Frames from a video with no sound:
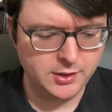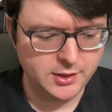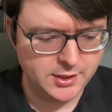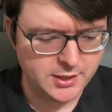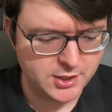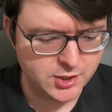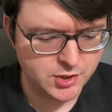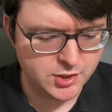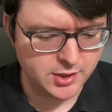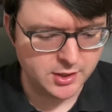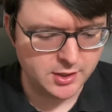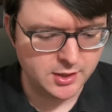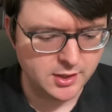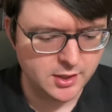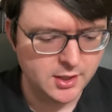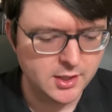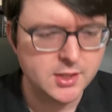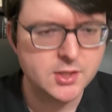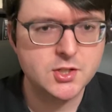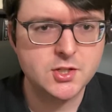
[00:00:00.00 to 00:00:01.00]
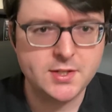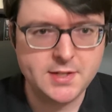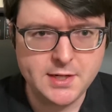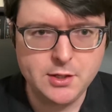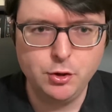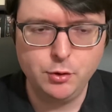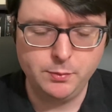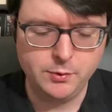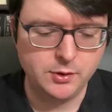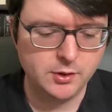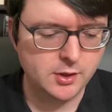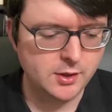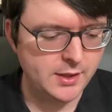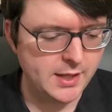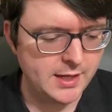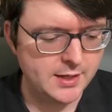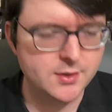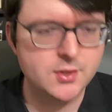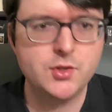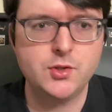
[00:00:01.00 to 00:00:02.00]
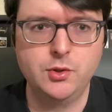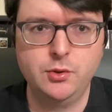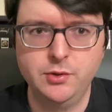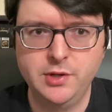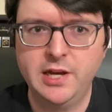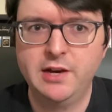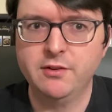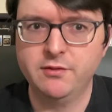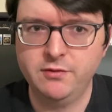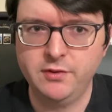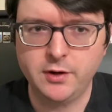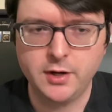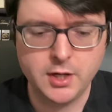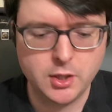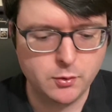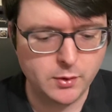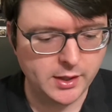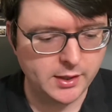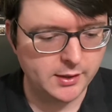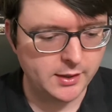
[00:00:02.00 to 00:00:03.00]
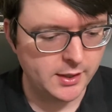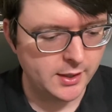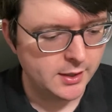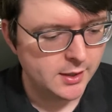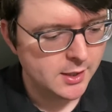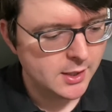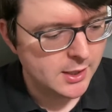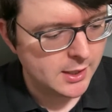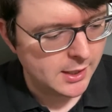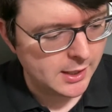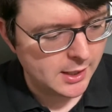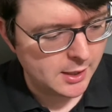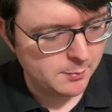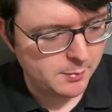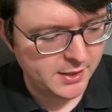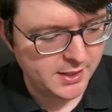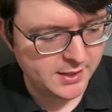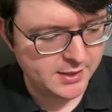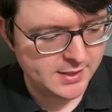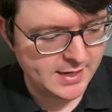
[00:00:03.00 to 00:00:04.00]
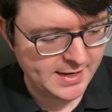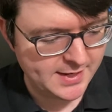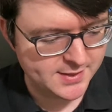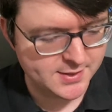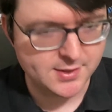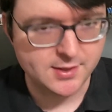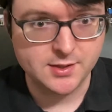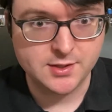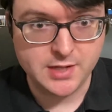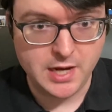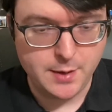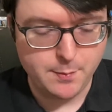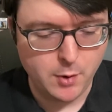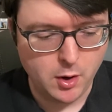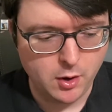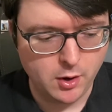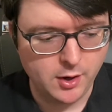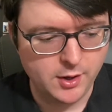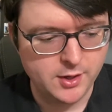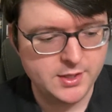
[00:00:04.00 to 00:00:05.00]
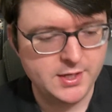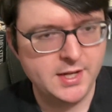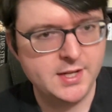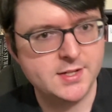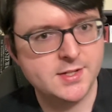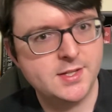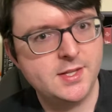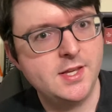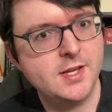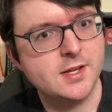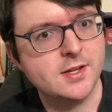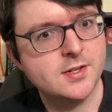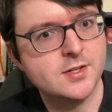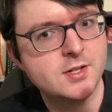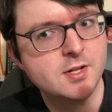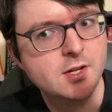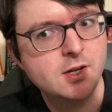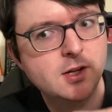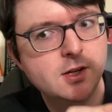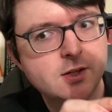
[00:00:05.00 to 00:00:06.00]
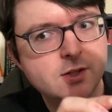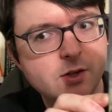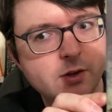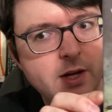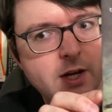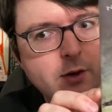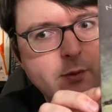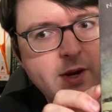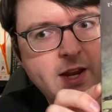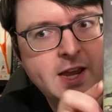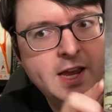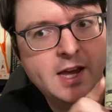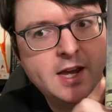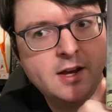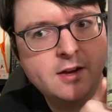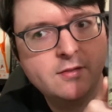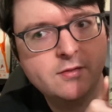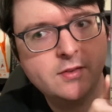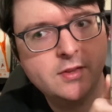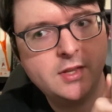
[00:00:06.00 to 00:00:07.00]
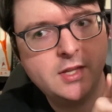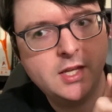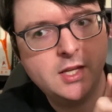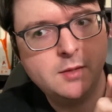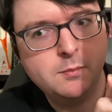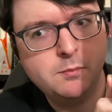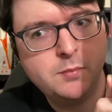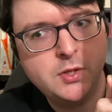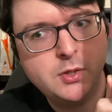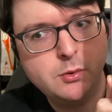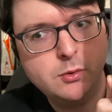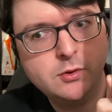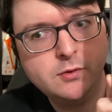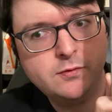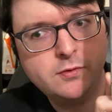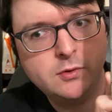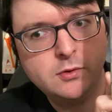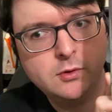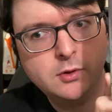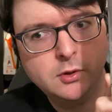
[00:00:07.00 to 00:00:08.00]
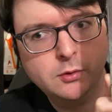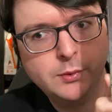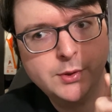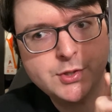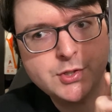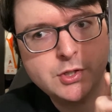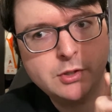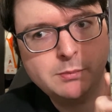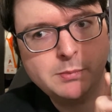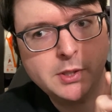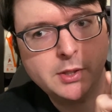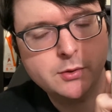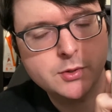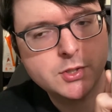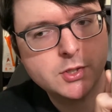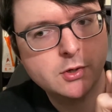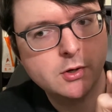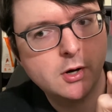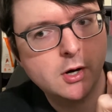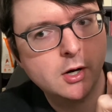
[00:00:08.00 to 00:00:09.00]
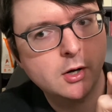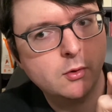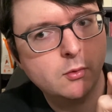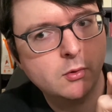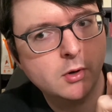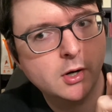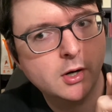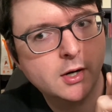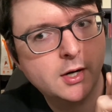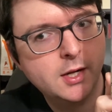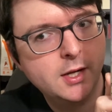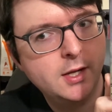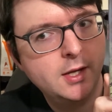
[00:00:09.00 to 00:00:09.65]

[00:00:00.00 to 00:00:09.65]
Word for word: edition steelbook that sold out very quickly, uh, but it has the same art as this. So here we have the beautiful original poster artwork